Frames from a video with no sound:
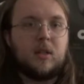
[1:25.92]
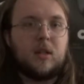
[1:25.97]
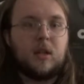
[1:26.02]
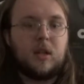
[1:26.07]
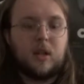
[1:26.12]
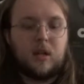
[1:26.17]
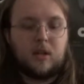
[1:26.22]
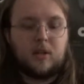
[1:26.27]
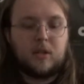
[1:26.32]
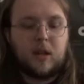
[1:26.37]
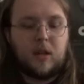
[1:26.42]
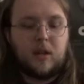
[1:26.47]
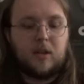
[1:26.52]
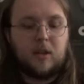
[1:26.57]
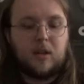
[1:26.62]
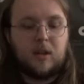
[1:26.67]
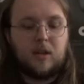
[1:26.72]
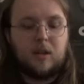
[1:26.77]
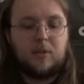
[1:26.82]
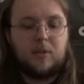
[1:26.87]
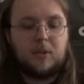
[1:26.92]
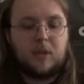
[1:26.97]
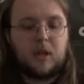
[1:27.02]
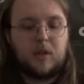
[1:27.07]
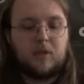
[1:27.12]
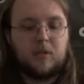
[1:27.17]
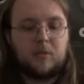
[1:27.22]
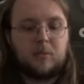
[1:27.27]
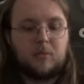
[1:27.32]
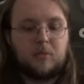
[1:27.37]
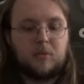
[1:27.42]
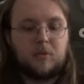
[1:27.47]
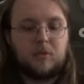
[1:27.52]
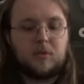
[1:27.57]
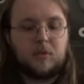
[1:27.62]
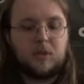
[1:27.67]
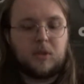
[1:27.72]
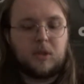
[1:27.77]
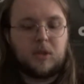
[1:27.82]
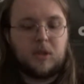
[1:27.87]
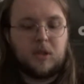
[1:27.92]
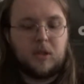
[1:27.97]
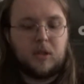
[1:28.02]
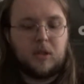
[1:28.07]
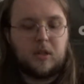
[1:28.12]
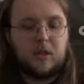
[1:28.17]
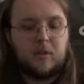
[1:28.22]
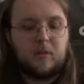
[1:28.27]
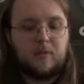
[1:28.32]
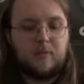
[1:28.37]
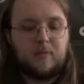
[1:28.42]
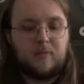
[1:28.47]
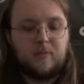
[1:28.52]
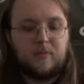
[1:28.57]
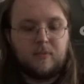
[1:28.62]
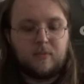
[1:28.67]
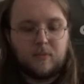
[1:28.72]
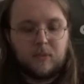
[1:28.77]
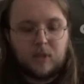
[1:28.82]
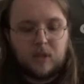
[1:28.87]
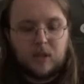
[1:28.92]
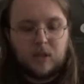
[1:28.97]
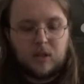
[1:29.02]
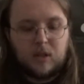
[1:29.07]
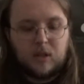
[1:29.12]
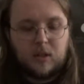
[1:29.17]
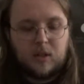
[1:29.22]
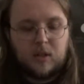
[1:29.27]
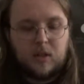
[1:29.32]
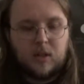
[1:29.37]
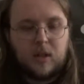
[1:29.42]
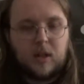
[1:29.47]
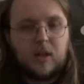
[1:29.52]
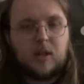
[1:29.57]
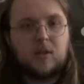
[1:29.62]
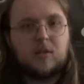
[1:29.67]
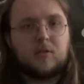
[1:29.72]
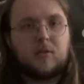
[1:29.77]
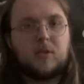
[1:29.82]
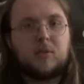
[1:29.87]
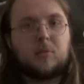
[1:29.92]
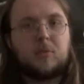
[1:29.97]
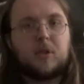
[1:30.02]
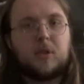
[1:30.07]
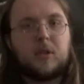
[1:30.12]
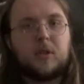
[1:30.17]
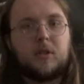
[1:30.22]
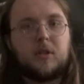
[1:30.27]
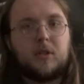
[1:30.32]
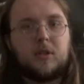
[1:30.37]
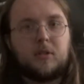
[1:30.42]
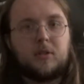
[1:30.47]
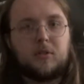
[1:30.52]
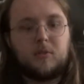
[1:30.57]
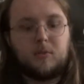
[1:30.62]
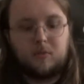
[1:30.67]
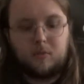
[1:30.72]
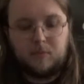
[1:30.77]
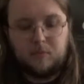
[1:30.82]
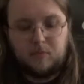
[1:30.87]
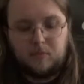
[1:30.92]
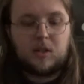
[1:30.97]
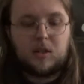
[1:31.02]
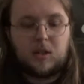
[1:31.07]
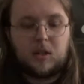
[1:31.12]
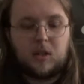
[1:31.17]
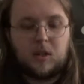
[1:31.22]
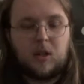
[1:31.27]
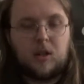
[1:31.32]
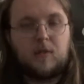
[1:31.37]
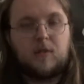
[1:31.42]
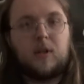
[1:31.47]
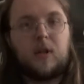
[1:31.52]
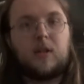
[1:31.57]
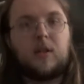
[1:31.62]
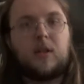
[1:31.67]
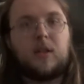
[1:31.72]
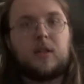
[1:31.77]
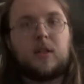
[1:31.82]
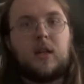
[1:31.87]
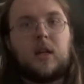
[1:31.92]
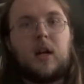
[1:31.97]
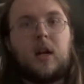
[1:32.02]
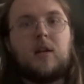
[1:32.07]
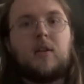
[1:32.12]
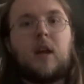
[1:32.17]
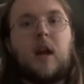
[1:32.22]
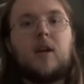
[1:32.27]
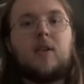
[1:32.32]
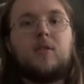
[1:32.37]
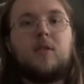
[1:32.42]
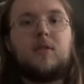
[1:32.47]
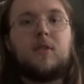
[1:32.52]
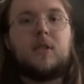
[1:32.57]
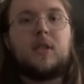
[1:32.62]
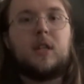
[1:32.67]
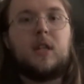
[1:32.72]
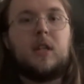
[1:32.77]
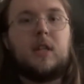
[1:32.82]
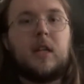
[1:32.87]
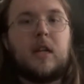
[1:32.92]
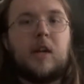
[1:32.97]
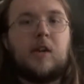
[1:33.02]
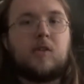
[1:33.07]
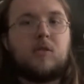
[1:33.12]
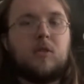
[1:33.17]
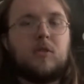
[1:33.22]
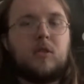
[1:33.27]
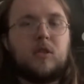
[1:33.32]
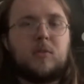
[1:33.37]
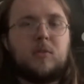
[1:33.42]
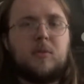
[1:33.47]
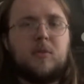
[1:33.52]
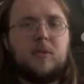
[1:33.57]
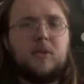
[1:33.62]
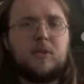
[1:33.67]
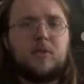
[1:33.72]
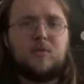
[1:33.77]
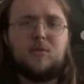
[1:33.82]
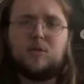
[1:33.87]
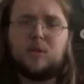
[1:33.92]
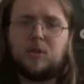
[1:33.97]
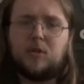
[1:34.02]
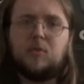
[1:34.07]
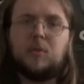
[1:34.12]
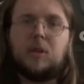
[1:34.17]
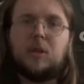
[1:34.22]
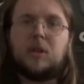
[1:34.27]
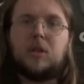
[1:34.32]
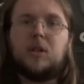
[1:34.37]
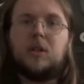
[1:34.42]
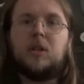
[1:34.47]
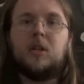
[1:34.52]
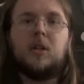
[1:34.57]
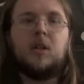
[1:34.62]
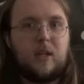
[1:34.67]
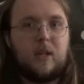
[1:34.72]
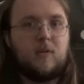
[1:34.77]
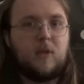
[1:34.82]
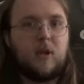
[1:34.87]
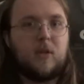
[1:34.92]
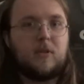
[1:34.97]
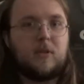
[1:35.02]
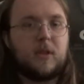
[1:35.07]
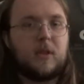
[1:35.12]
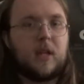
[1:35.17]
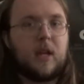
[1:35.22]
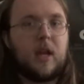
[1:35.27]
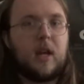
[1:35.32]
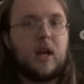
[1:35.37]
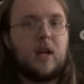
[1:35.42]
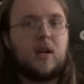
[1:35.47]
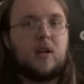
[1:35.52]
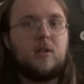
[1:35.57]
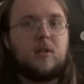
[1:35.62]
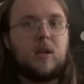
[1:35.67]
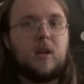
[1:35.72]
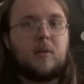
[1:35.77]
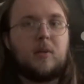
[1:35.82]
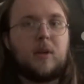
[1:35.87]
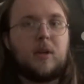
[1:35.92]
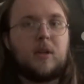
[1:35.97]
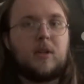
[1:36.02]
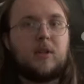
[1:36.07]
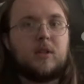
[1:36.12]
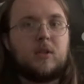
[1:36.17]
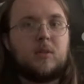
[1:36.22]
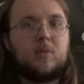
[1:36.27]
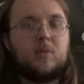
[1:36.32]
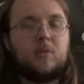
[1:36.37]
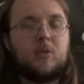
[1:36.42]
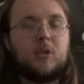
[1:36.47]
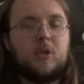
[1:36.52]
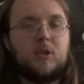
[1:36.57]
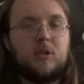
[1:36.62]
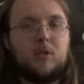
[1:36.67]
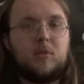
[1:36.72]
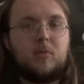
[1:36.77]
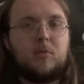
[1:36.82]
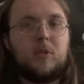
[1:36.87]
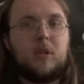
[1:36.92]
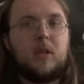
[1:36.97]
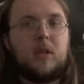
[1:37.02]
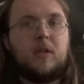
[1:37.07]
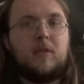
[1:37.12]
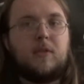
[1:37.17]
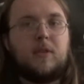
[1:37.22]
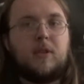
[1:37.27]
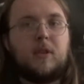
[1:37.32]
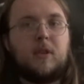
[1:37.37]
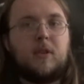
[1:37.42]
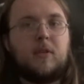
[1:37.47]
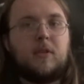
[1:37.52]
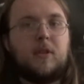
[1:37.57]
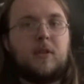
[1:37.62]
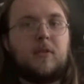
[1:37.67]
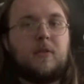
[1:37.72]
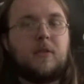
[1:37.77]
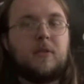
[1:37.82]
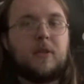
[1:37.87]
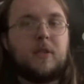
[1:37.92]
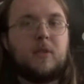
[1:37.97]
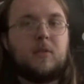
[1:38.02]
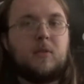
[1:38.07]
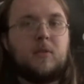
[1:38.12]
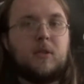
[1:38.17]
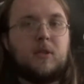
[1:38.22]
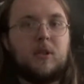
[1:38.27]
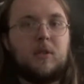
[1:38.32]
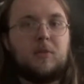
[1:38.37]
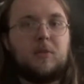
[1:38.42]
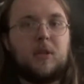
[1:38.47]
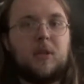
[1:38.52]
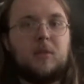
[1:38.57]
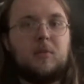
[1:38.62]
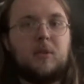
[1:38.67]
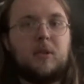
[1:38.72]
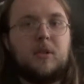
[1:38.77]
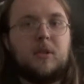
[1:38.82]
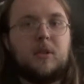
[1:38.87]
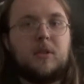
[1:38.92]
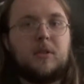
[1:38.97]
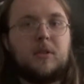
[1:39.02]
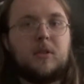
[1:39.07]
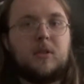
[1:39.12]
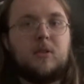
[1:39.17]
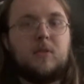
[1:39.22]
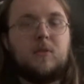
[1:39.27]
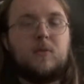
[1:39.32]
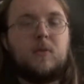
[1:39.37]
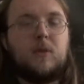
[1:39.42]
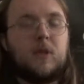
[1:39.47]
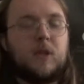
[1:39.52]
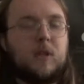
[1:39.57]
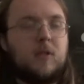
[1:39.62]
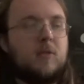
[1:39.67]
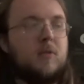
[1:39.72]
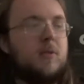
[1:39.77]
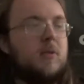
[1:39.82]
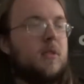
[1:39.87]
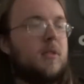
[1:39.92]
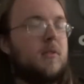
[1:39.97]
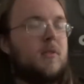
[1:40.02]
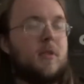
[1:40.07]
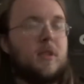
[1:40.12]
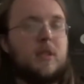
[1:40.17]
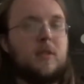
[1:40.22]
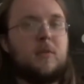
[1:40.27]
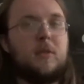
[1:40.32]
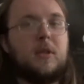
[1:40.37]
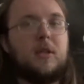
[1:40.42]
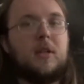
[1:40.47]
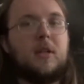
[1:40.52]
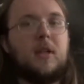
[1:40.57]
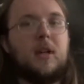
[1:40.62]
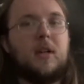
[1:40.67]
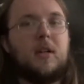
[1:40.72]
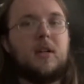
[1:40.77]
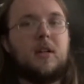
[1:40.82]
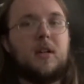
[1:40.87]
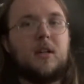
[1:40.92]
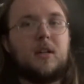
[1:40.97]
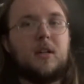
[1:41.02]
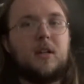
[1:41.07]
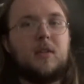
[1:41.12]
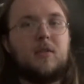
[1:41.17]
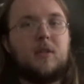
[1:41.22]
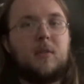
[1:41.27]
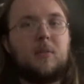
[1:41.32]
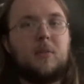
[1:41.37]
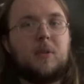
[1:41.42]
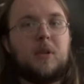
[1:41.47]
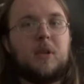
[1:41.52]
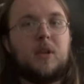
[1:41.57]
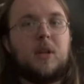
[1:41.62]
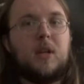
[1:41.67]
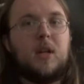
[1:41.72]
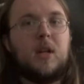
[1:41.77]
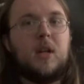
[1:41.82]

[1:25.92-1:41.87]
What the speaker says: I thought Naomi Scott was really good, and Decker was pretty good too. Started off not thinking that. I do have to say the intro to this movie was really weird. It involves a cow. I'm not gonna spoil it, but if you've seen the movie, you know what I'm talking about. It's very weird. I did not care for that part,